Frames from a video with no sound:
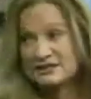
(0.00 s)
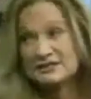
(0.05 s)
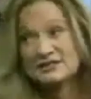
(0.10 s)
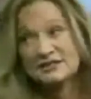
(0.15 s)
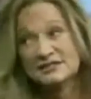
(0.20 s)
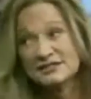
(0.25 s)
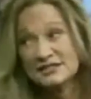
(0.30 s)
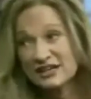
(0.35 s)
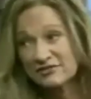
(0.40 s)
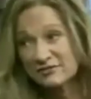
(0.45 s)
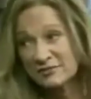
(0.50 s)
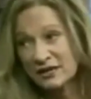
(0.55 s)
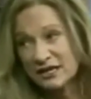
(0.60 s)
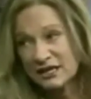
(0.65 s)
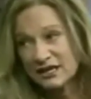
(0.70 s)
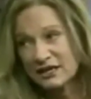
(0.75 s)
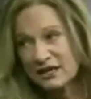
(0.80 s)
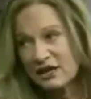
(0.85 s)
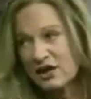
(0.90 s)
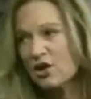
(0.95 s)
to save
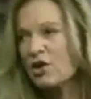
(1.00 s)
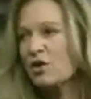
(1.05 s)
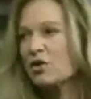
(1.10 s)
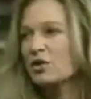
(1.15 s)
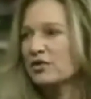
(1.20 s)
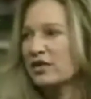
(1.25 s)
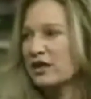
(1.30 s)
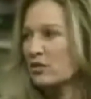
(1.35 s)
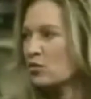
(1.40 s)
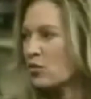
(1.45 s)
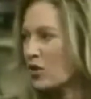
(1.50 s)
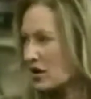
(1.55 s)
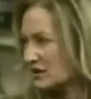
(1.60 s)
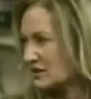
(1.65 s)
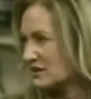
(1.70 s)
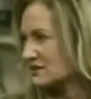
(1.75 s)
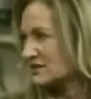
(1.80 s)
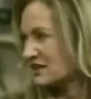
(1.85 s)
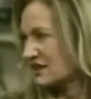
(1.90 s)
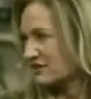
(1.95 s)
money or they want
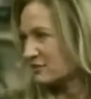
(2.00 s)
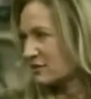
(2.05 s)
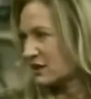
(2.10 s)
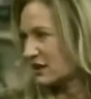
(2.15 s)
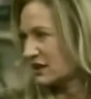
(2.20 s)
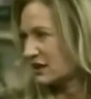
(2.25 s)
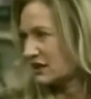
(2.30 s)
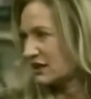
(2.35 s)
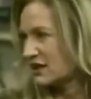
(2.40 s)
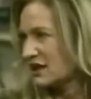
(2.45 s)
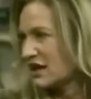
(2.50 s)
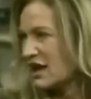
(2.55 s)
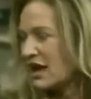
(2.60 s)
to save money.